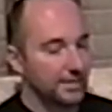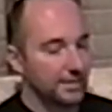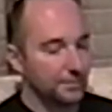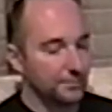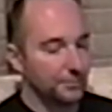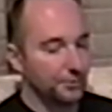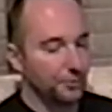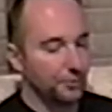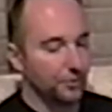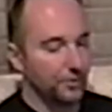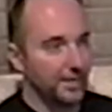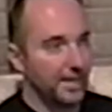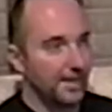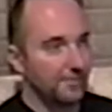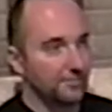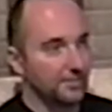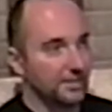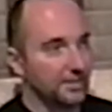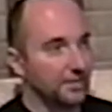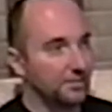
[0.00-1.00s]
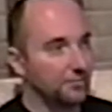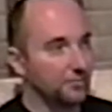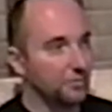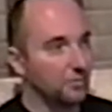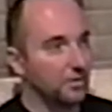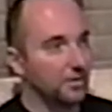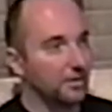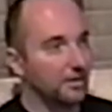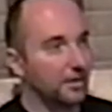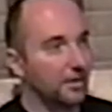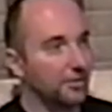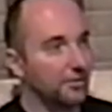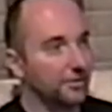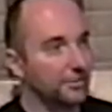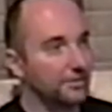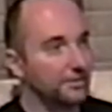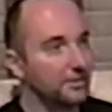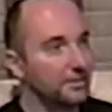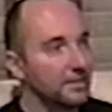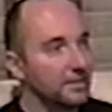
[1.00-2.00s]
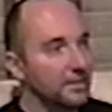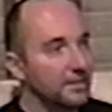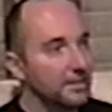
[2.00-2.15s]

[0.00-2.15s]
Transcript: kind of mutually have to give to one another, and